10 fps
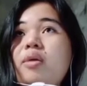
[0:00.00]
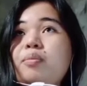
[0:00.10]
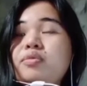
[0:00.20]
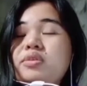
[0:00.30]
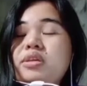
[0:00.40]
I
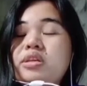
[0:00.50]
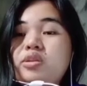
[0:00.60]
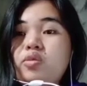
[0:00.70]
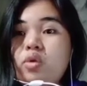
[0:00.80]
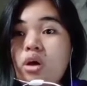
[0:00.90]

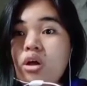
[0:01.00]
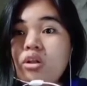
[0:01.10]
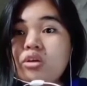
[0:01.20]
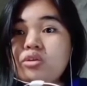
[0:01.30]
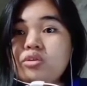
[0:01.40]
proceeded to
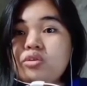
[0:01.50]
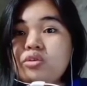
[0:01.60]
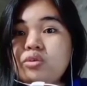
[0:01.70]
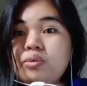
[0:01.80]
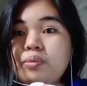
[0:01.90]

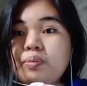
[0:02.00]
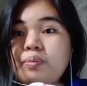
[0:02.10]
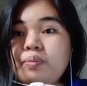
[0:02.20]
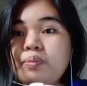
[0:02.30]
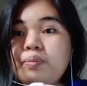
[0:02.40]
college.
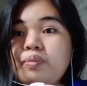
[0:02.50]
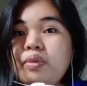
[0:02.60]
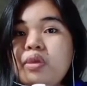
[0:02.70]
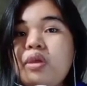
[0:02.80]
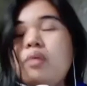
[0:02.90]

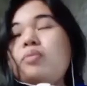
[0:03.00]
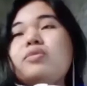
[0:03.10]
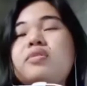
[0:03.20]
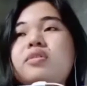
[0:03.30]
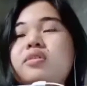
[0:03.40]
I
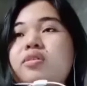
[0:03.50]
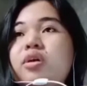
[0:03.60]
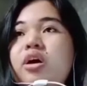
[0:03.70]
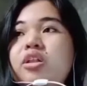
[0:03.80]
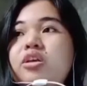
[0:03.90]
proceeded to
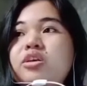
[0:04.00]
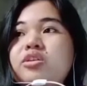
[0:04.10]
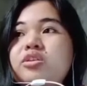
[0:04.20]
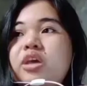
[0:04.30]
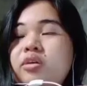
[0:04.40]

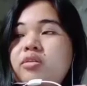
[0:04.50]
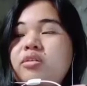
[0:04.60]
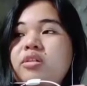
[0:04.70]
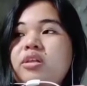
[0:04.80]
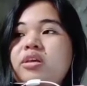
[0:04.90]
college. And
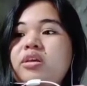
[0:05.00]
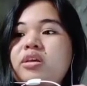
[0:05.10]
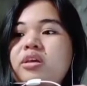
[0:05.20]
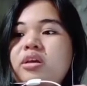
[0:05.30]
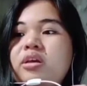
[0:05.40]
currently,
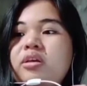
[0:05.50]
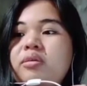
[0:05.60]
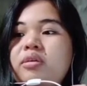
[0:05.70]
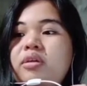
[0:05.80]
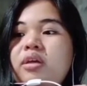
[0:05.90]
uh,
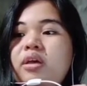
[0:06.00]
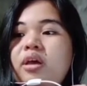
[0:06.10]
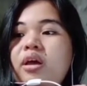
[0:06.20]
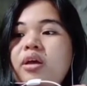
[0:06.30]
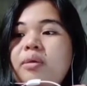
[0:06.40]

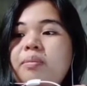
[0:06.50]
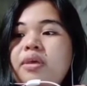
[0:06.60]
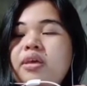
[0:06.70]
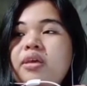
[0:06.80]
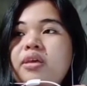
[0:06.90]
I'm
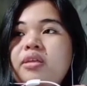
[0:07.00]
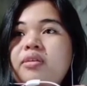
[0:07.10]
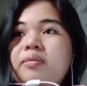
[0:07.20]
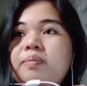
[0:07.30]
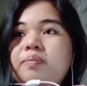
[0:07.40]

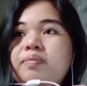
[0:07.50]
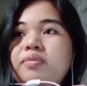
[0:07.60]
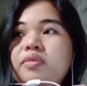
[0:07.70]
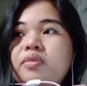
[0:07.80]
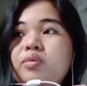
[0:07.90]
in
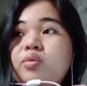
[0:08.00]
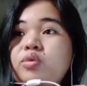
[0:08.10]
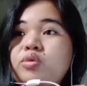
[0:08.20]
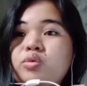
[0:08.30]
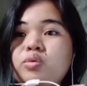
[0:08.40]

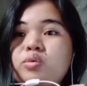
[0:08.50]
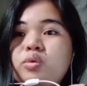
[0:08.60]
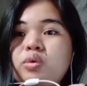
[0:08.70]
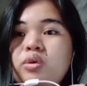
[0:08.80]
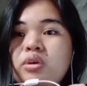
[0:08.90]
Norsu
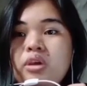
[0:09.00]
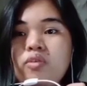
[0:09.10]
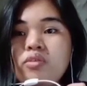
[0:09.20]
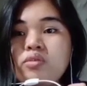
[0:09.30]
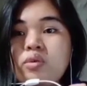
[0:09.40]
or
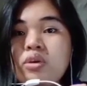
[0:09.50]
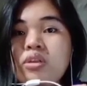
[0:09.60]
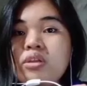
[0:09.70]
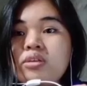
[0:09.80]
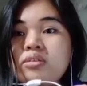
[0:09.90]
Negros
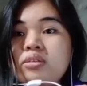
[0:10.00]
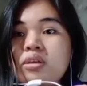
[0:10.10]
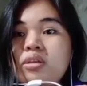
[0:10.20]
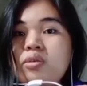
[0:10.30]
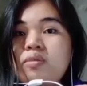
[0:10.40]
Oriental
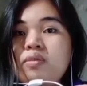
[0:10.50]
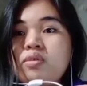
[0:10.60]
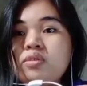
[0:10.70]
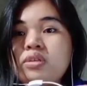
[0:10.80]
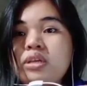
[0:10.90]
State
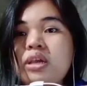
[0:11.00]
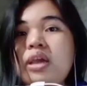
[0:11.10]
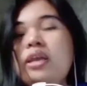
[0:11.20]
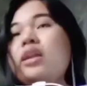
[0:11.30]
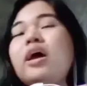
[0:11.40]

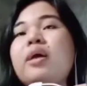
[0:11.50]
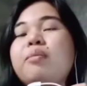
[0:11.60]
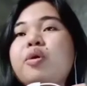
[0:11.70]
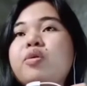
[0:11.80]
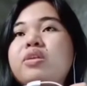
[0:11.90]
University, and
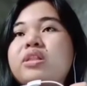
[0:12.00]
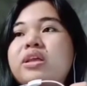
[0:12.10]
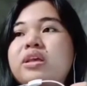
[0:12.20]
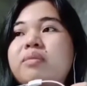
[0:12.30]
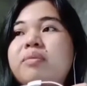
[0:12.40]
I'm
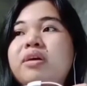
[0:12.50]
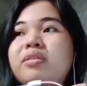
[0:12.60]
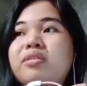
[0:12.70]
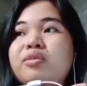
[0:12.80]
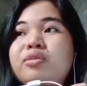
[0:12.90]
currently in
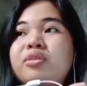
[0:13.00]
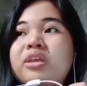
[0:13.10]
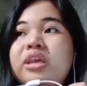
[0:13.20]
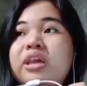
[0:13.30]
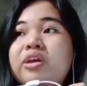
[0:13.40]
my
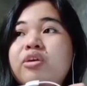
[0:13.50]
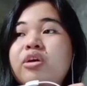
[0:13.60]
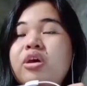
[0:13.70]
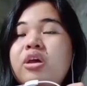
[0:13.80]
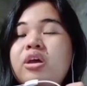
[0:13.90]
third
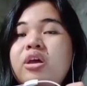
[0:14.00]
year